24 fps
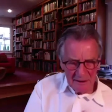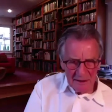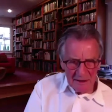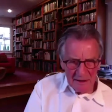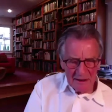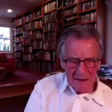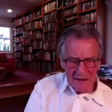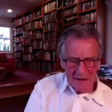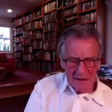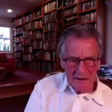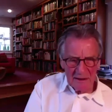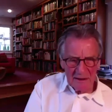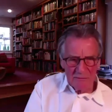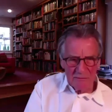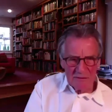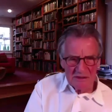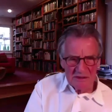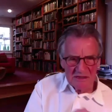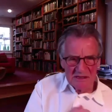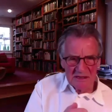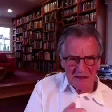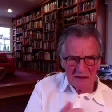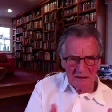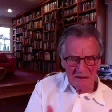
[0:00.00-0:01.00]
and it
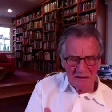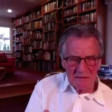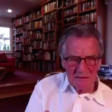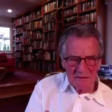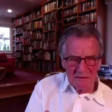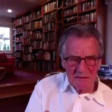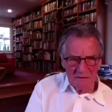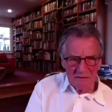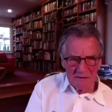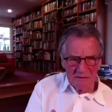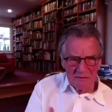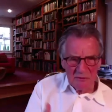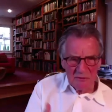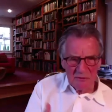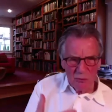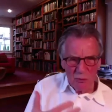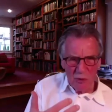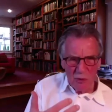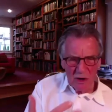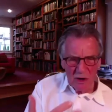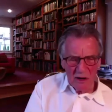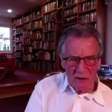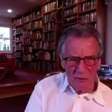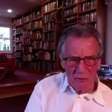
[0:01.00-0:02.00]
was a, it
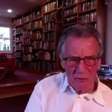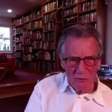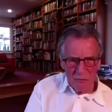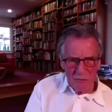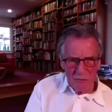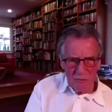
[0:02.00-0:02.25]
was a, a